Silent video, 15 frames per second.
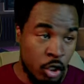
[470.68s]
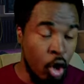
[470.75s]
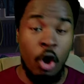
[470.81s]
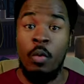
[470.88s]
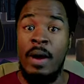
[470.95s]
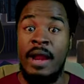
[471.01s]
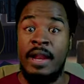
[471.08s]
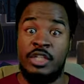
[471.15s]

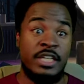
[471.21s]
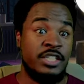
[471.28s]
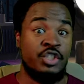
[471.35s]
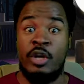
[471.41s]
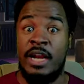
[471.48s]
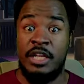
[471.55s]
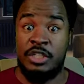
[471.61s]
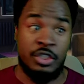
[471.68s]
Go around and
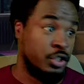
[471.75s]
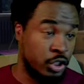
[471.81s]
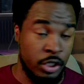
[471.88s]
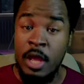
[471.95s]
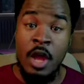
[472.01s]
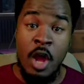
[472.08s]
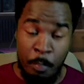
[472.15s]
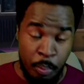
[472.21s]
just try
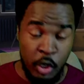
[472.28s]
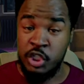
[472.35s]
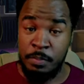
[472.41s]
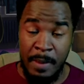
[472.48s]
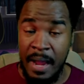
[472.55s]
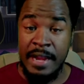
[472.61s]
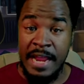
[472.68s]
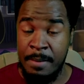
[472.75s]
to
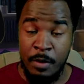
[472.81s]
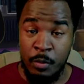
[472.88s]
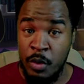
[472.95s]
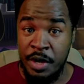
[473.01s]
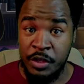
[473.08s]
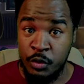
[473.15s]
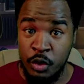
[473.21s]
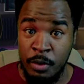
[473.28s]
push my name and
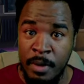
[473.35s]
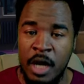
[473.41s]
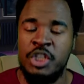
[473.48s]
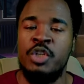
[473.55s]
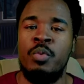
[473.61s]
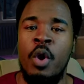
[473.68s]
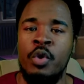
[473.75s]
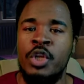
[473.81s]
run it through the
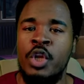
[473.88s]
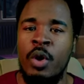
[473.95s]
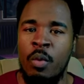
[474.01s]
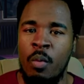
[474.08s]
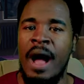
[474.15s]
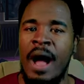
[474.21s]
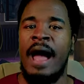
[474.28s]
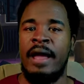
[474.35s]
mud. You won't
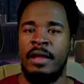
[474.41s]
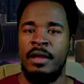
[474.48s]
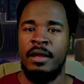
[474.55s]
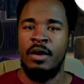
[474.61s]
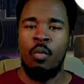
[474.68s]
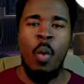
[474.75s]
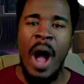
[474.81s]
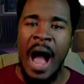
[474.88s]
do it. Why?
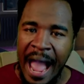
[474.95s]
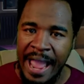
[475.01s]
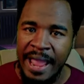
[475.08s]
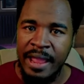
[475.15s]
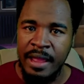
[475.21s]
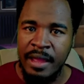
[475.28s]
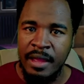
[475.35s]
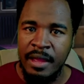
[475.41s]

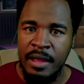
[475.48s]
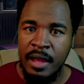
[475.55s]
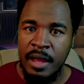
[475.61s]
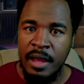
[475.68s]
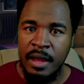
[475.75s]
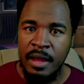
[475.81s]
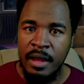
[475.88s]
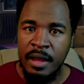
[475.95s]
Why?
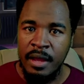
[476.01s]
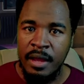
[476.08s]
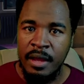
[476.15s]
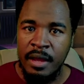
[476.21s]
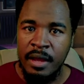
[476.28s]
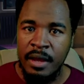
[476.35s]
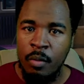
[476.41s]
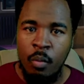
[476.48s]

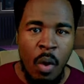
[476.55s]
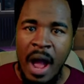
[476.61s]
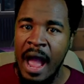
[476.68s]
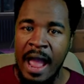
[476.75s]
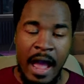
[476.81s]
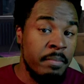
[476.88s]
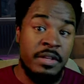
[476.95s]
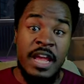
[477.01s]

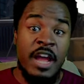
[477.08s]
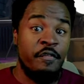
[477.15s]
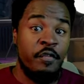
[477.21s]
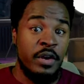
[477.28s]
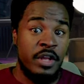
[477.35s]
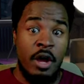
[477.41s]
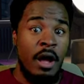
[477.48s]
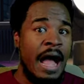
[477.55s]
Why? I'm
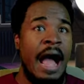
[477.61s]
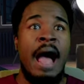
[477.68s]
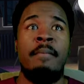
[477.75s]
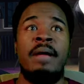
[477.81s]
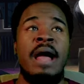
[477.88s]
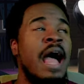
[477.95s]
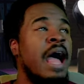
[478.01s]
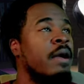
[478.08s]
different, y'all.
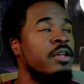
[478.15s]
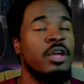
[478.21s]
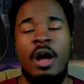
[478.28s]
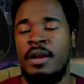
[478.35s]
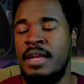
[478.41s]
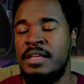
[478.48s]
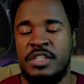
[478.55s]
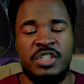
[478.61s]

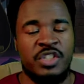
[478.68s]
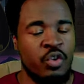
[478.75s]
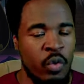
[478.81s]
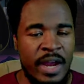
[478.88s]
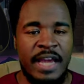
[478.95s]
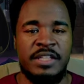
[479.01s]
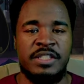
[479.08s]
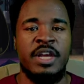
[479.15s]
Y'all, this is
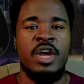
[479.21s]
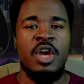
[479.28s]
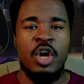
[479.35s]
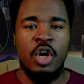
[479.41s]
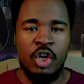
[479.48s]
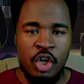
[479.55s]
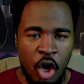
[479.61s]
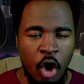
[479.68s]
crazy.
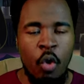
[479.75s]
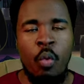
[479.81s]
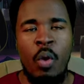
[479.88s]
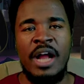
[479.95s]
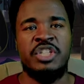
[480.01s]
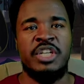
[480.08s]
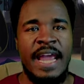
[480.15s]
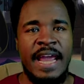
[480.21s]
Go
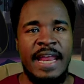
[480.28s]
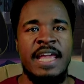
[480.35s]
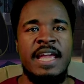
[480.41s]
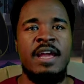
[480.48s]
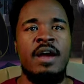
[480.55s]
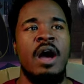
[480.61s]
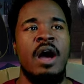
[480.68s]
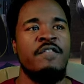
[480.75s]
watch
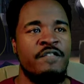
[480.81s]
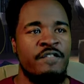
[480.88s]
any